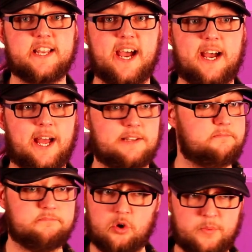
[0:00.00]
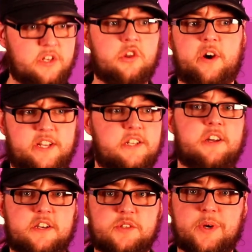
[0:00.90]
at, and probably not in a
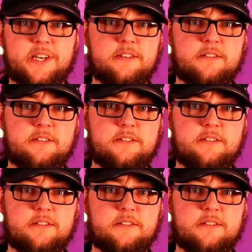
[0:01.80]
nice way.